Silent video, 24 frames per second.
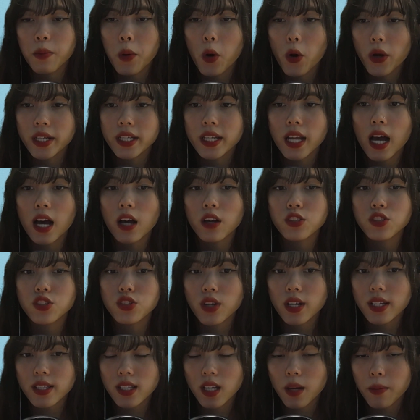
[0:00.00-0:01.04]
pointed out
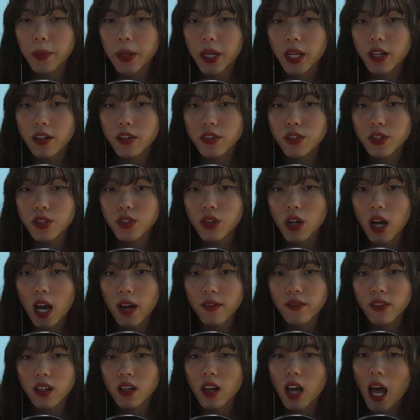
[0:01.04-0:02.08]
Truss appears to
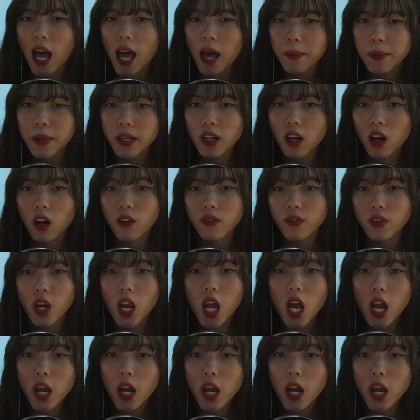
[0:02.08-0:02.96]
have a habit of